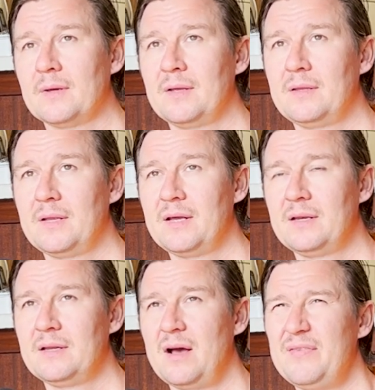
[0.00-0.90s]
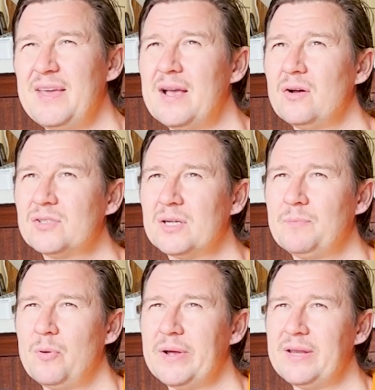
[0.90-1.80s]
then I think it got to the
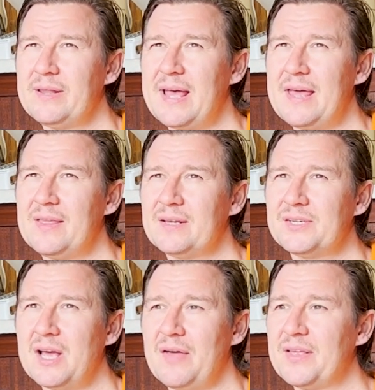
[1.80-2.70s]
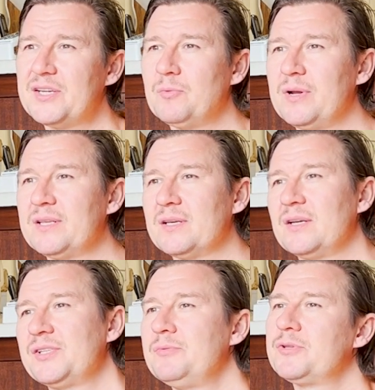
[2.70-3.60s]
point there that she
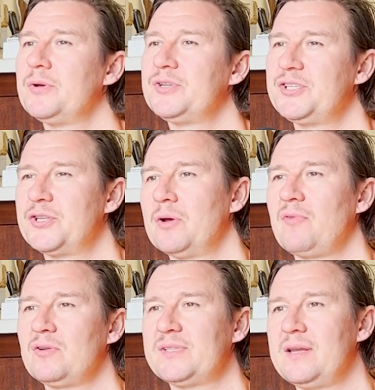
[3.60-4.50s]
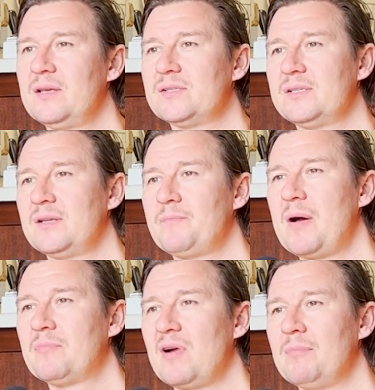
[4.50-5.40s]
used to do roast dinners and the
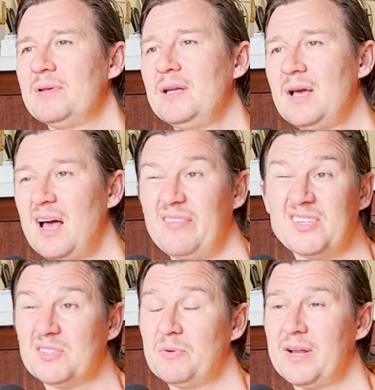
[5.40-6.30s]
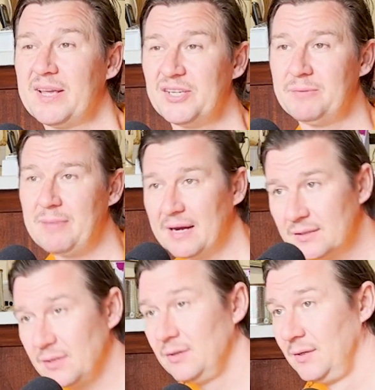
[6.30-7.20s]
pub grub, and I think she just wanted the kitchen back,
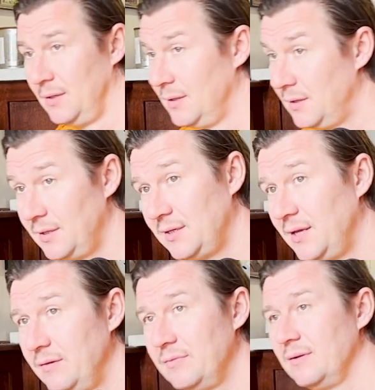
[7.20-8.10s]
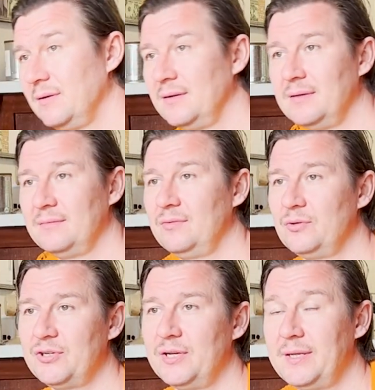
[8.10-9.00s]
so I had to leave,
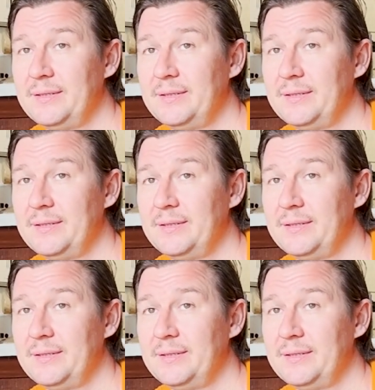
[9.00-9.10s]
unfortunately.